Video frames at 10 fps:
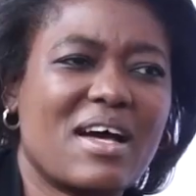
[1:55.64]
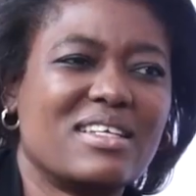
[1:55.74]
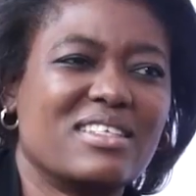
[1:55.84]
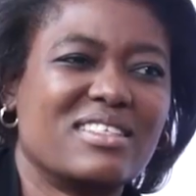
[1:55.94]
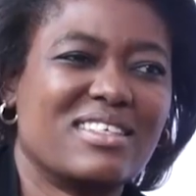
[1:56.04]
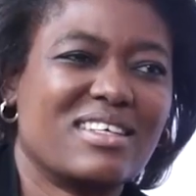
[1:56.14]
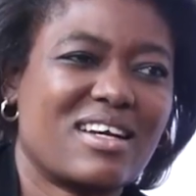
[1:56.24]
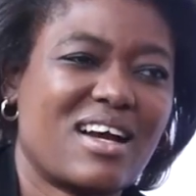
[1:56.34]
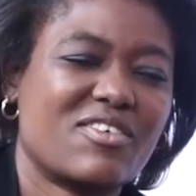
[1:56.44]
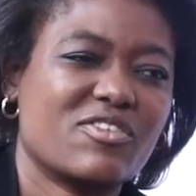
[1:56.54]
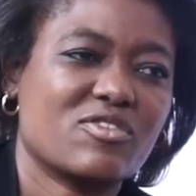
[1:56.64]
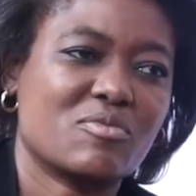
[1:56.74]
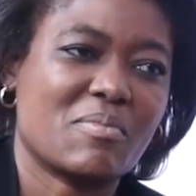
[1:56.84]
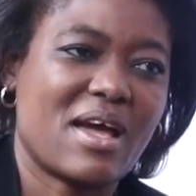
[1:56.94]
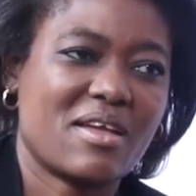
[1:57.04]
part in Chileka
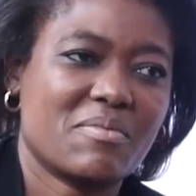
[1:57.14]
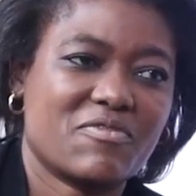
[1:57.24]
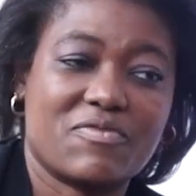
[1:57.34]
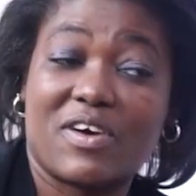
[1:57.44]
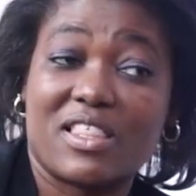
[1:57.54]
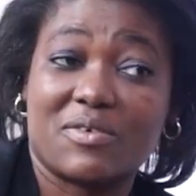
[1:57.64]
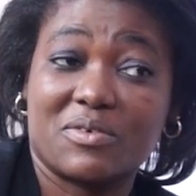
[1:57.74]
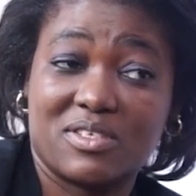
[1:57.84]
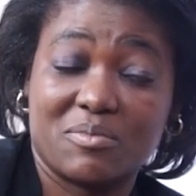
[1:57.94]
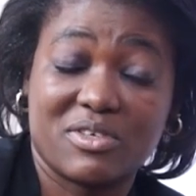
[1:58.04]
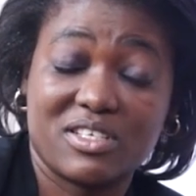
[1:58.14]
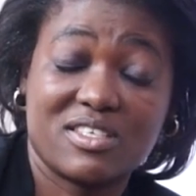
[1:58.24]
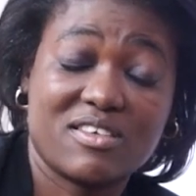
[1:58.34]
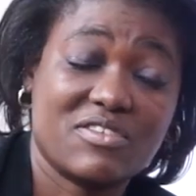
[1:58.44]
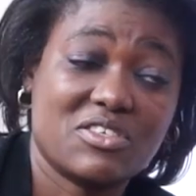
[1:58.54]
because my father was in
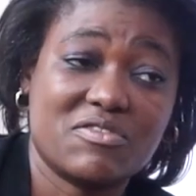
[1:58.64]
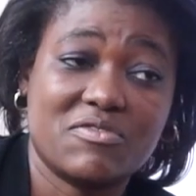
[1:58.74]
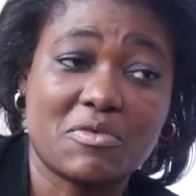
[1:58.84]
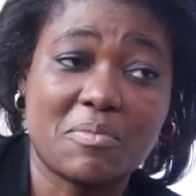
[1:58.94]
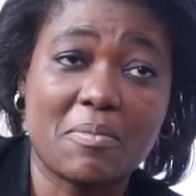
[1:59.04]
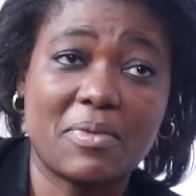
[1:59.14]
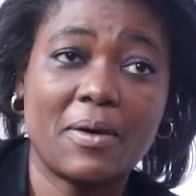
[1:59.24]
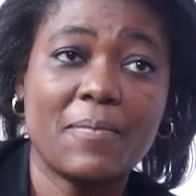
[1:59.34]
police service, if you remember.